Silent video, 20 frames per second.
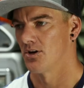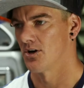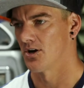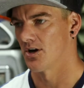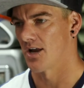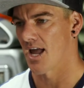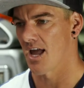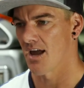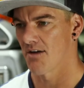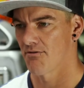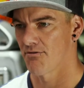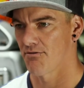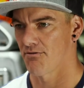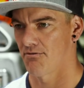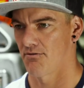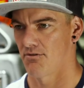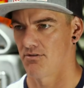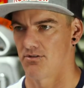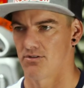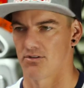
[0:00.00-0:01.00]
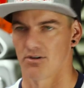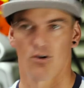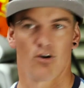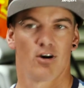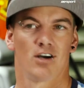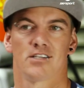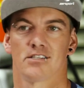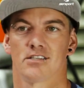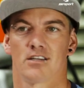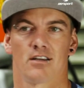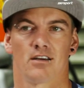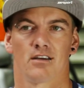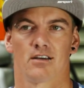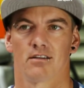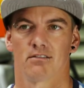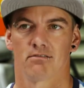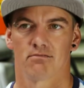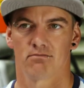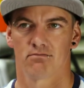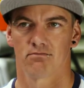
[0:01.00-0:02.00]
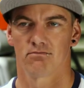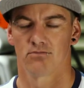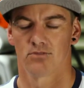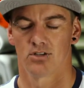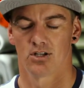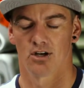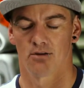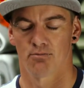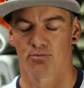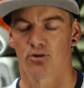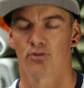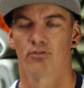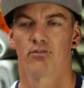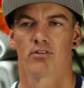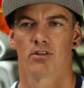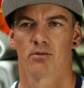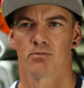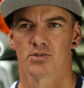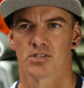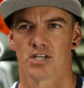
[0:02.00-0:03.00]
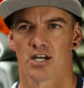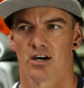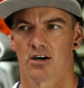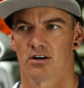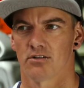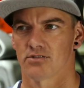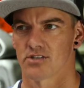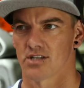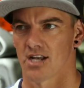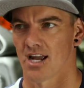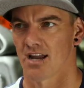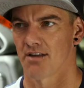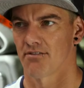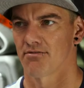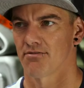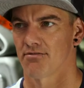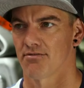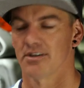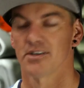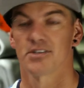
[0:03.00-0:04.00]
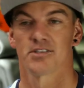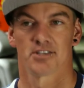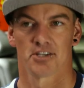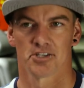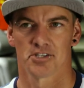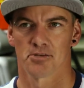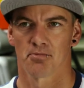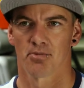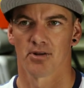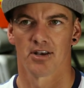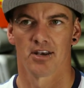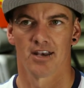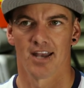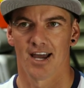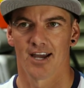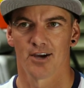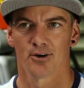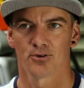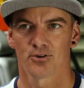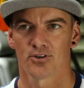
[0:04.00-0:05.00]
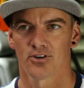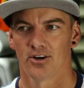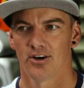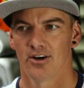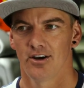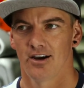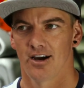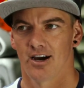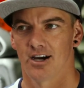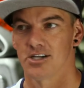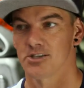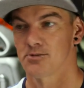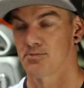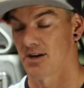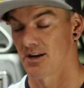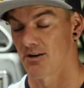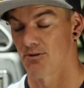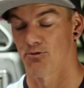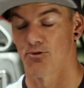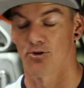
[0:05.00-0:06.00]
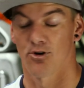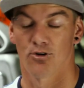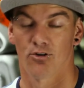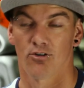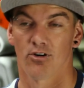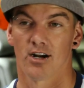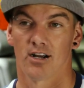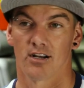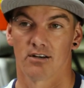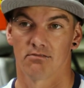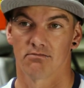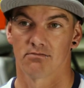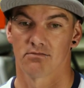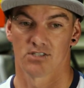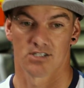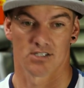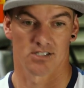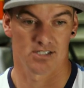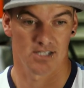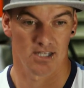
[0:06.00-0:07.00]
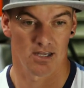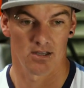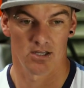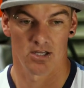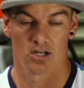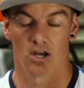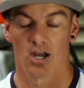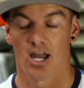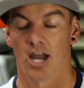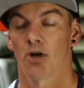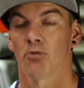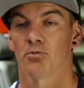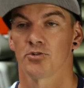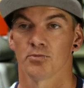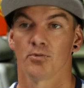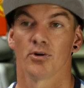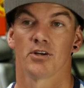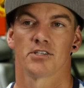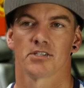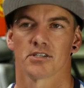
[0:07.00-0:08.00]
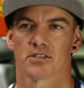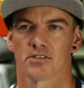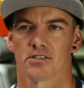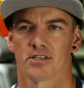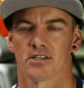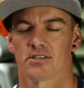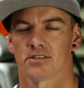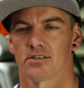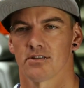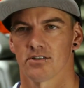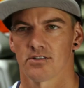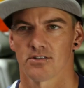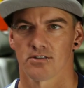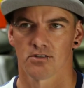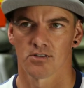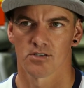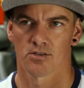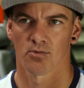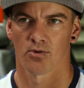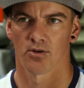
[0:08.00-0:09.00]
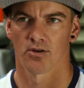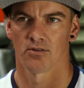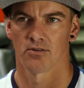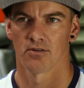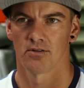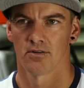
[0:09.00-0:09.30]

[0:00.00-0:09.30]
know, to have the guys that are, you know, proven themselves and have this discipline nailed uh, has been a real great, success, you know, help to my success in this discipline.